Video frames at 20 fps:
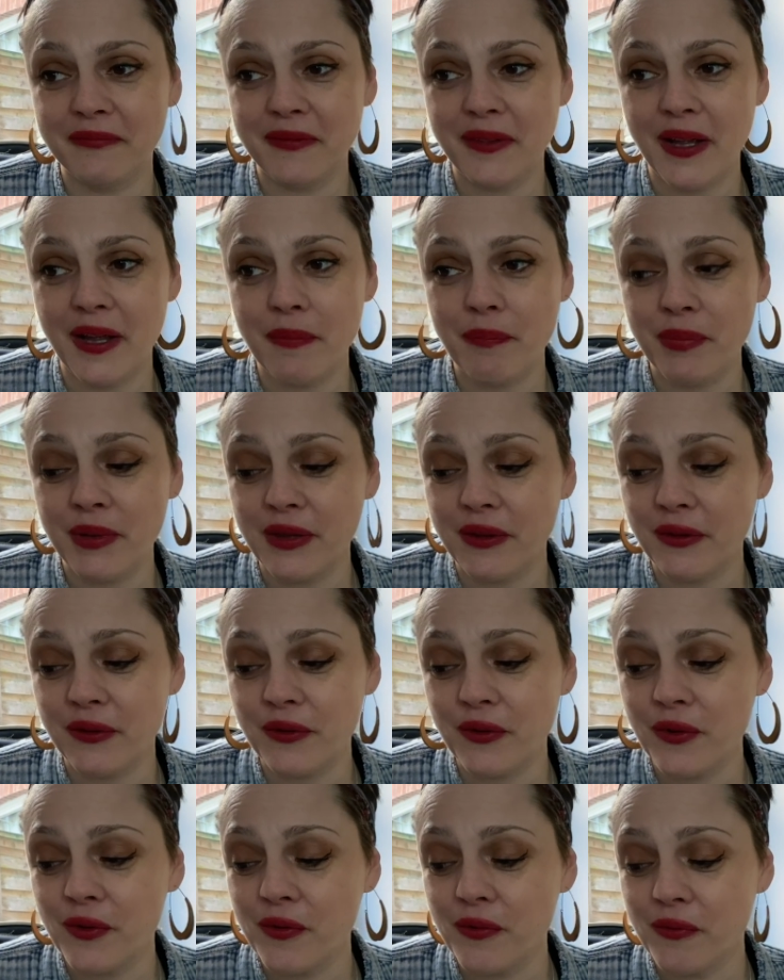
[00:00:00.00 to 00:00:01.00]
I've been
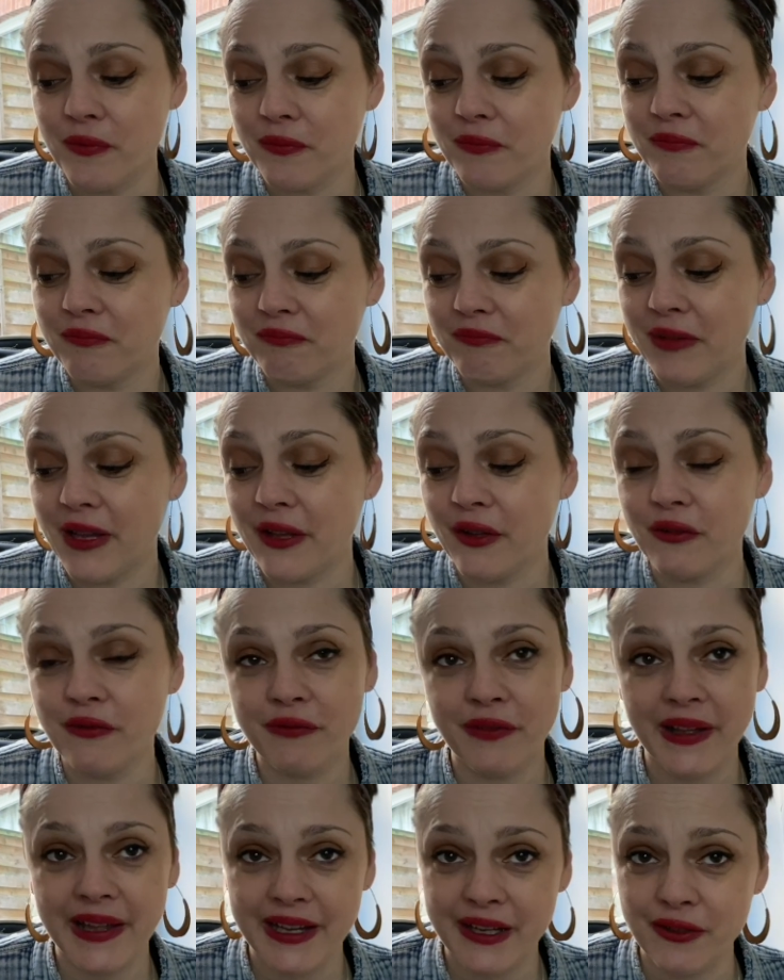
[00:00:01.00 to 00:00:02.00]
through
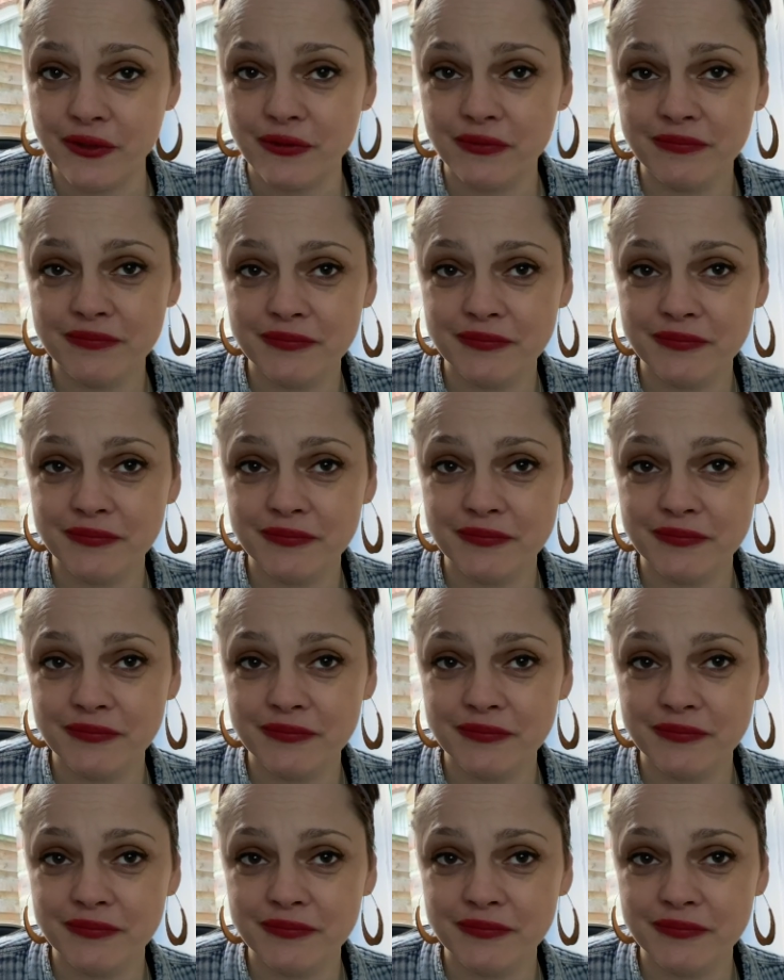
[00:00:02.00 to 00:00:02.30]
hellfire